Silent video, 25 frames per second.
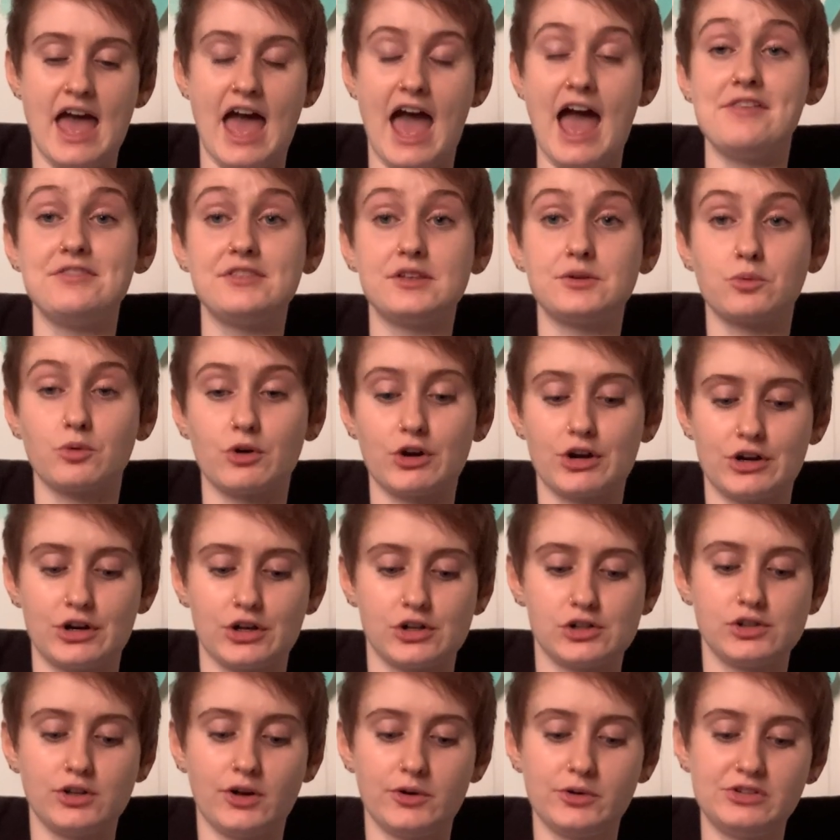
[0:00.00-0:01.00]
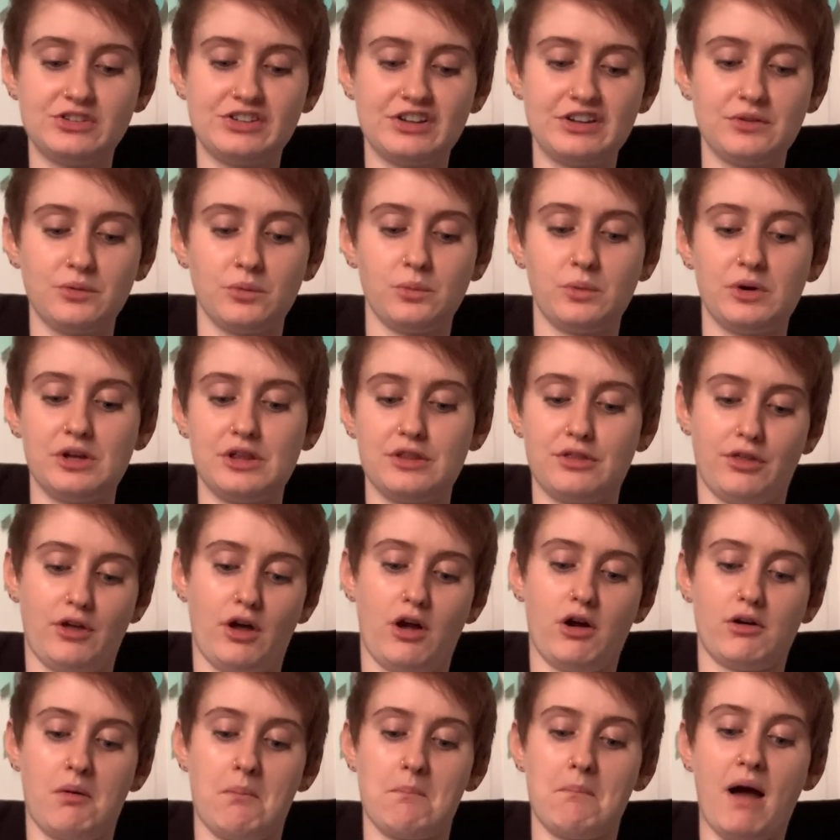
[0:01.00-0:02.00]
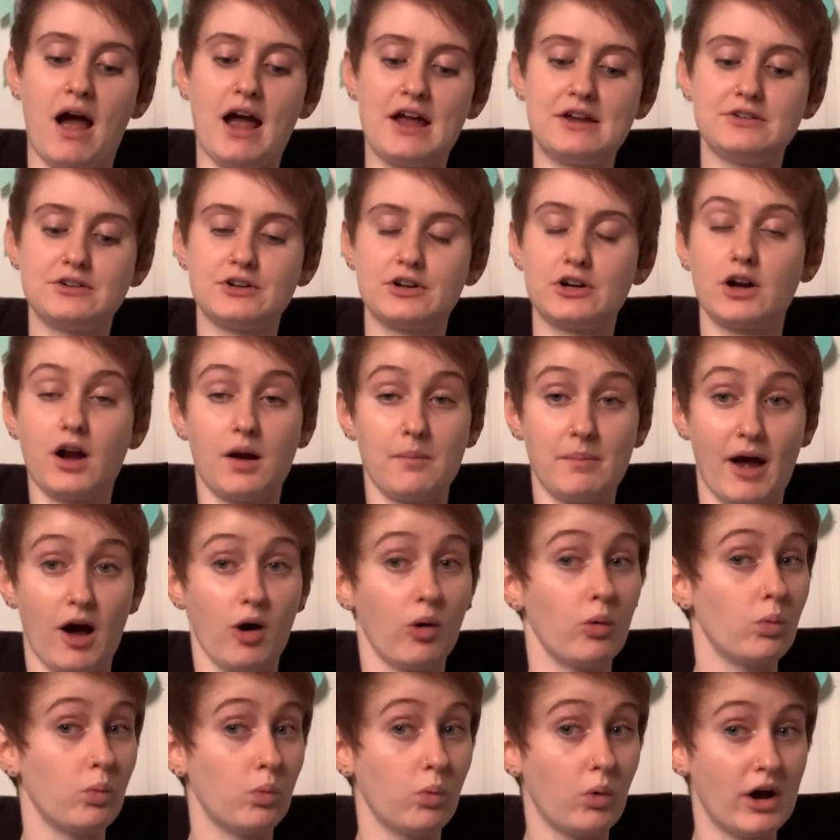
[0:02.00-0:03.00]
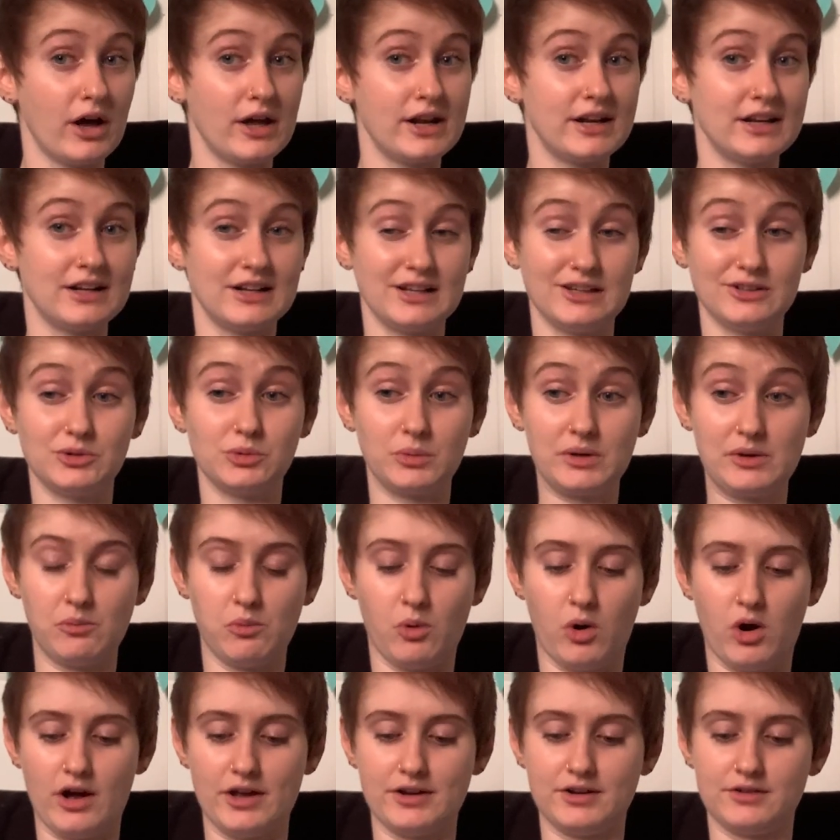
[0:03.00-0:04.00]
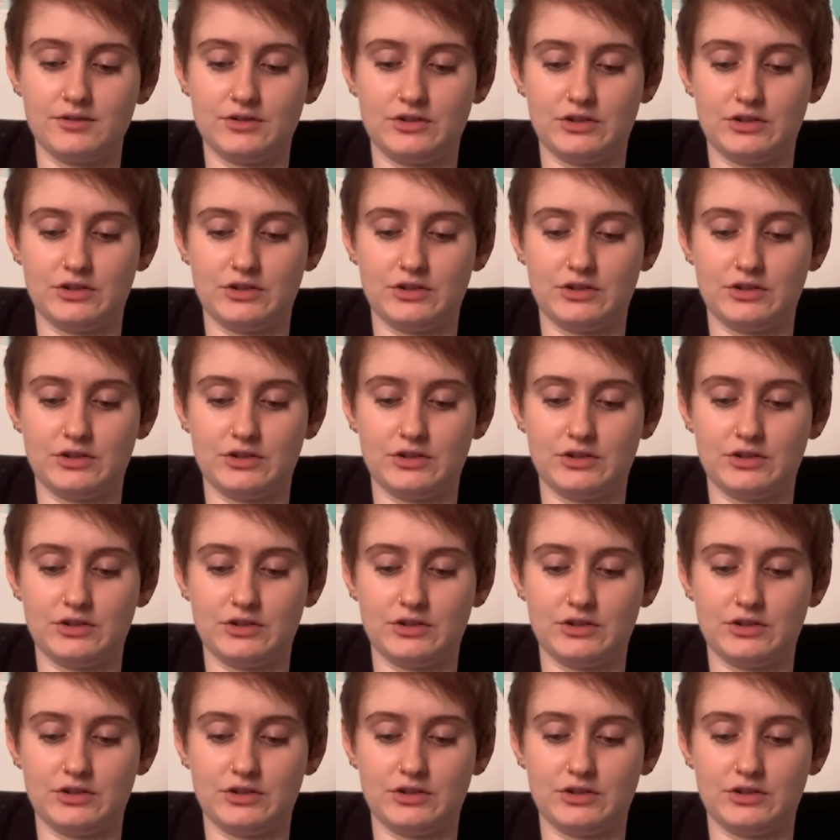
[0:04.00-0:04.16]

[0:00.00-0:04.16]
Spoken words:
and then we're going to close it with a reminder about what it is we want.